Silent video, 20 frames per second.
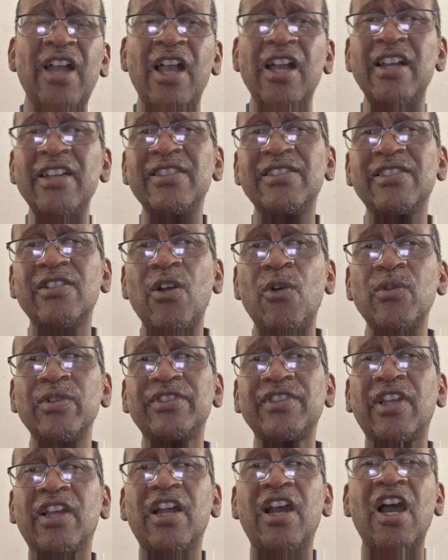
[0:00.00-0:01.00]
Let's go with
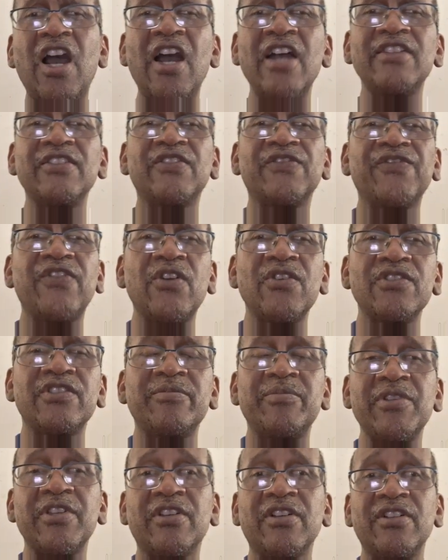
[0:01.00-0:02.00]
the cons
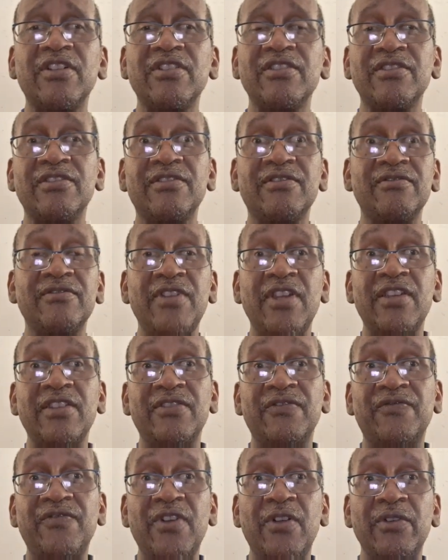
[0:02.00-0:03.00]
first because there's
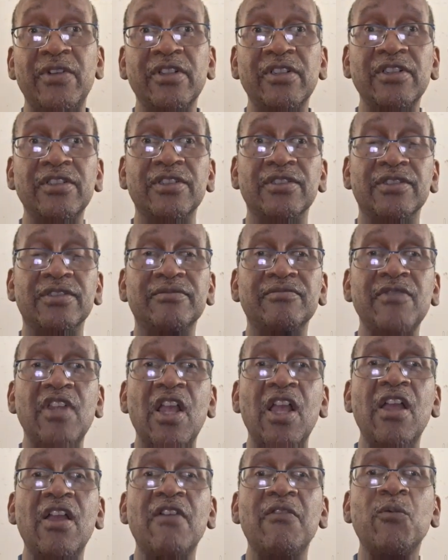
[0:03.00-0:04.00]
very little.
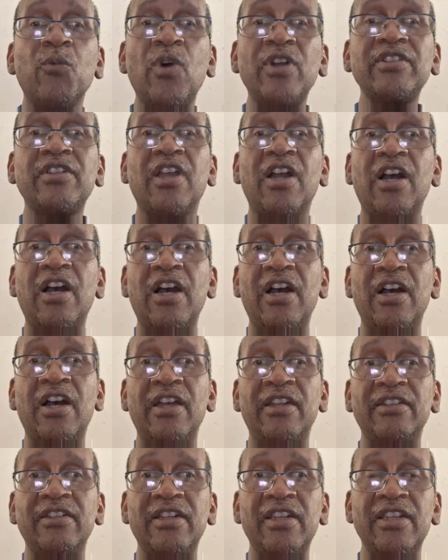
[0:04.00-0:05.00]
One
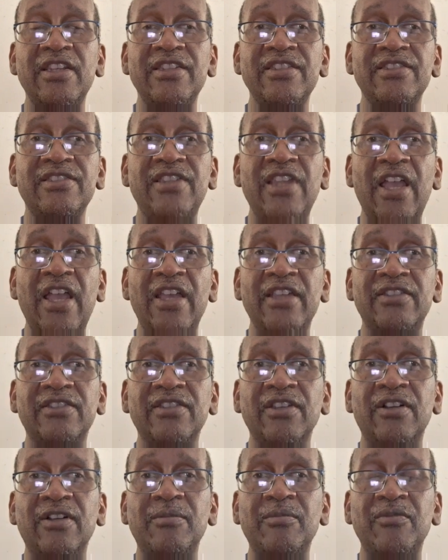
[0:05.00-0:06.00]
con is that
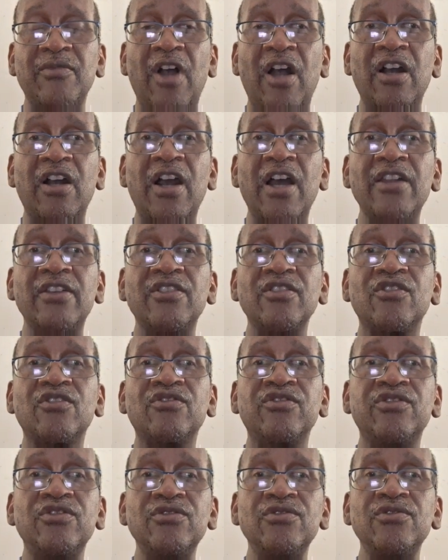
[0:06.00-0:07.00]
a lot of the
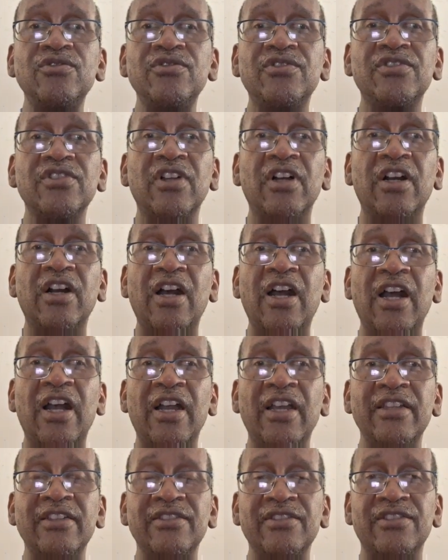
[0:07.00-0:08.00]
cruise
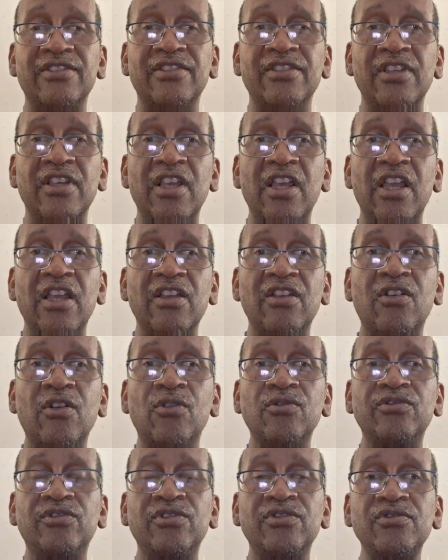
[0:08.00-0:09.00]
lines
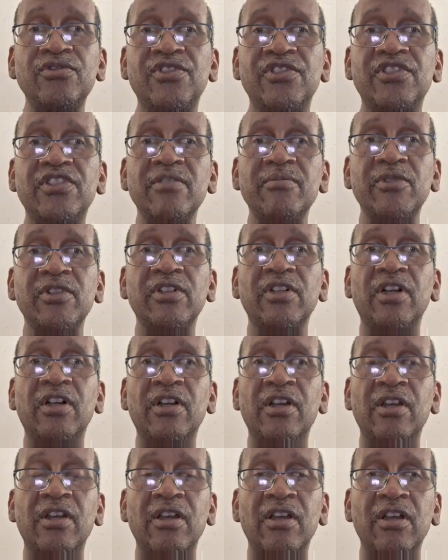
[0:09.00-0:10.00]
go to
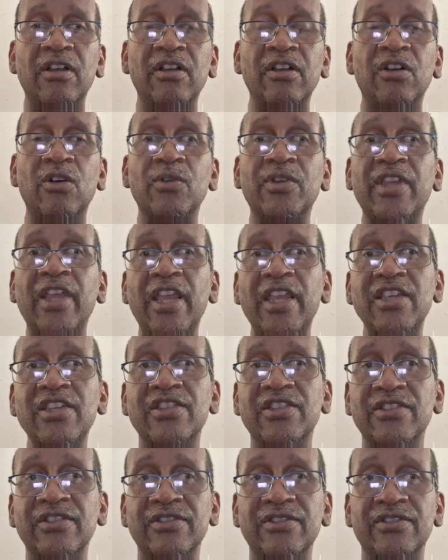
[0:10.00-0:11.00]
similar
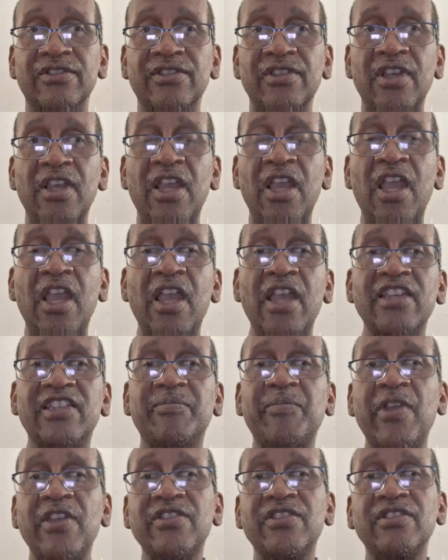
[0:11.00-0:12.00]
locations,
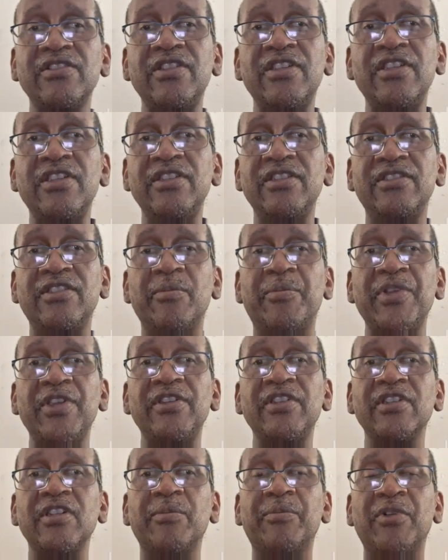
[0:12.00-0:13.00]
especially
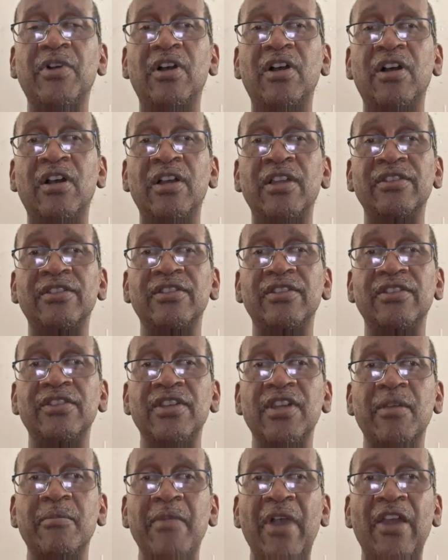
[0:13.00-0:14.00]
depending upon
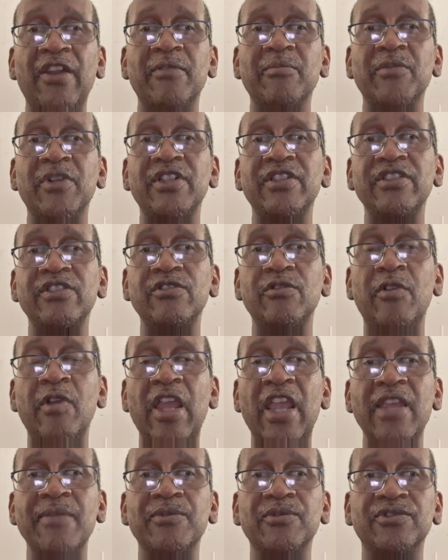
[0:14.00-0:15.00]
the amount of money you're
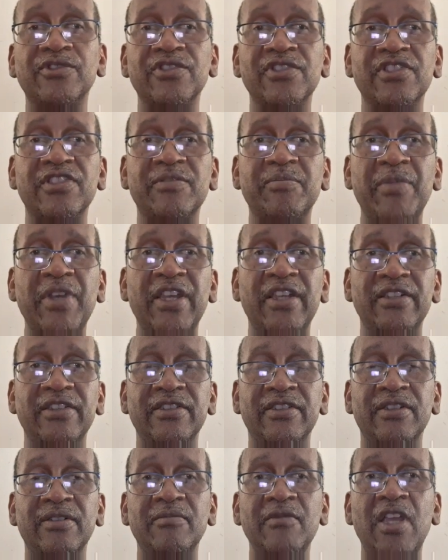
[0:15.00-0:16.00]
able to
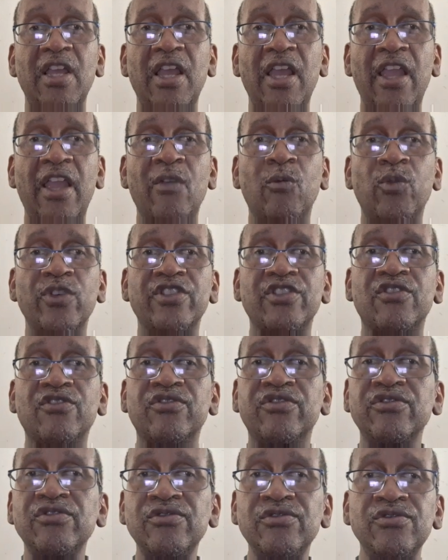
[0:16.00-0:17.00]
spend and which
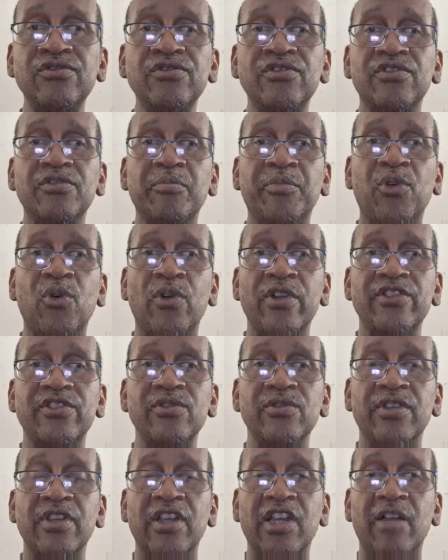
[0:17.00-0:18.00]
cruise port you
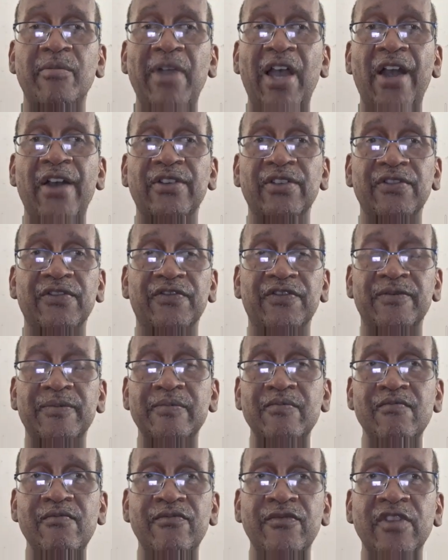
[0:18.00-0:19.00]
can come out of.
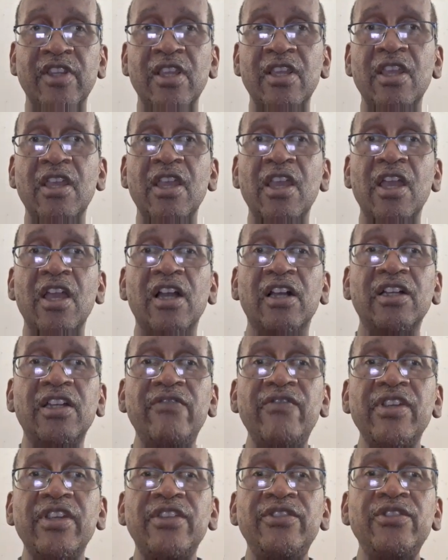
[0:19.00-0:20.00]

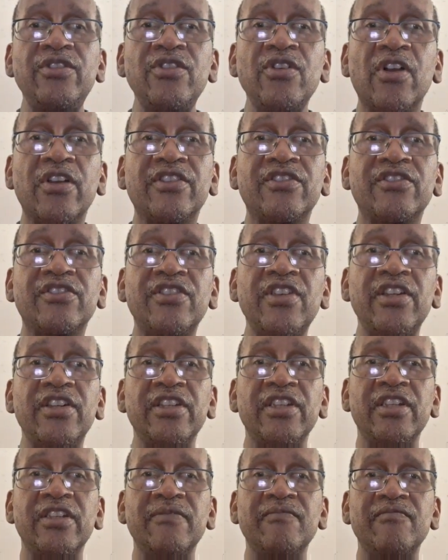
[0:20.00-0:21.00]
Living in New York
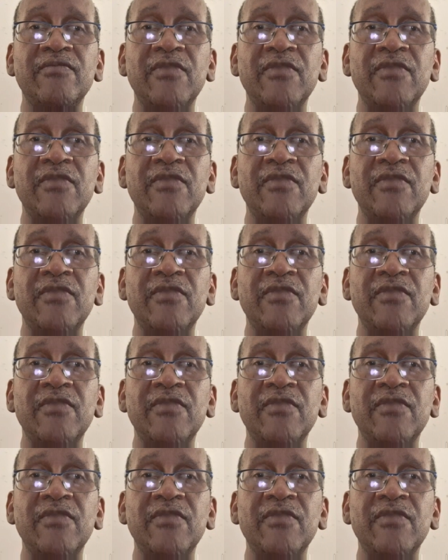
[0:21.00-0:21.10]
City,